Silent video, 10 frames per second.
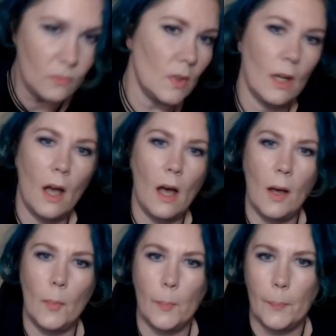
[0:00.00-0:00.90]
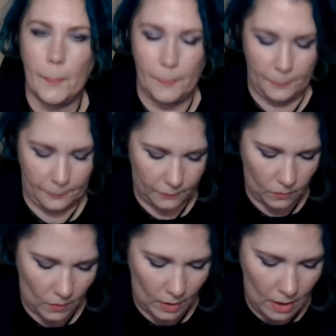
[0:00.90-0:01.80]

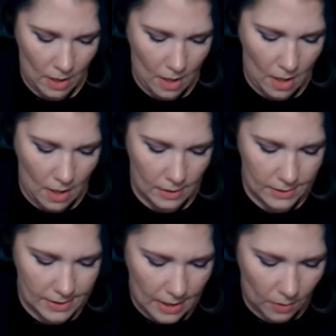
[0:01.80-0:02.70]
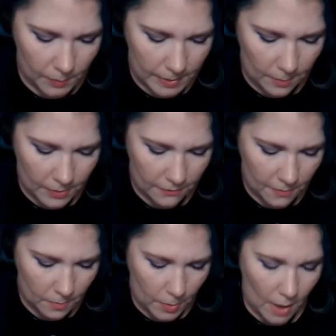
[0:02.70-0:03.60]
to help keep it from
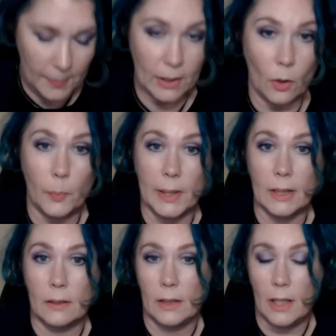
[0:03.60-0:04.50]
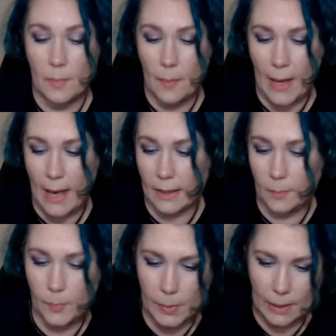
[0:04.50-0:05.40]
popping open in my bag.
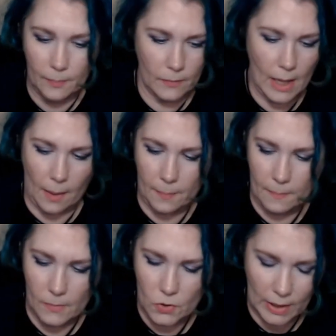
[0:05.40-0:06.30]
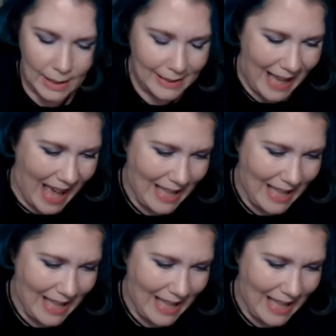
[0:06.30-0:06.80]
But yeah, so I got that.